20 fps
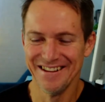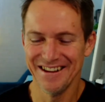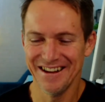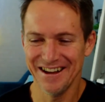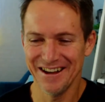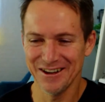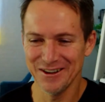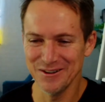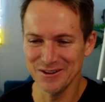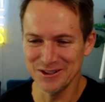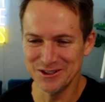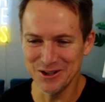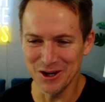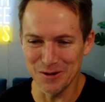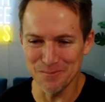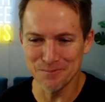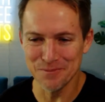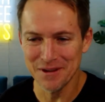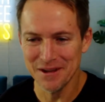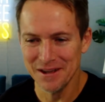Good
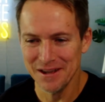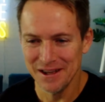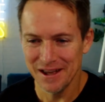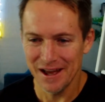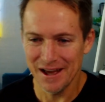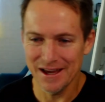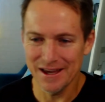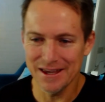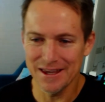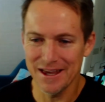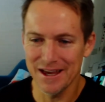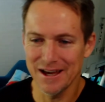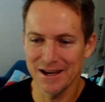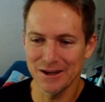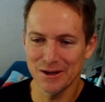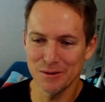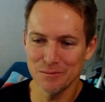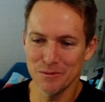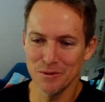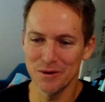job.
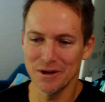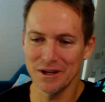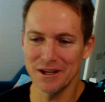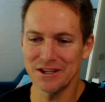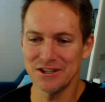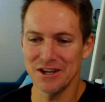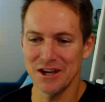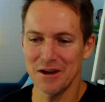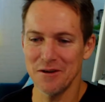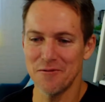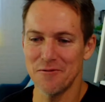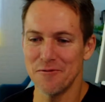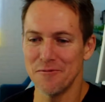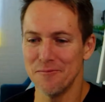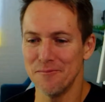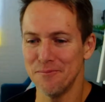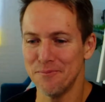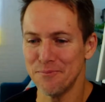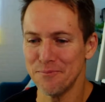Hey, good morning, Jeff.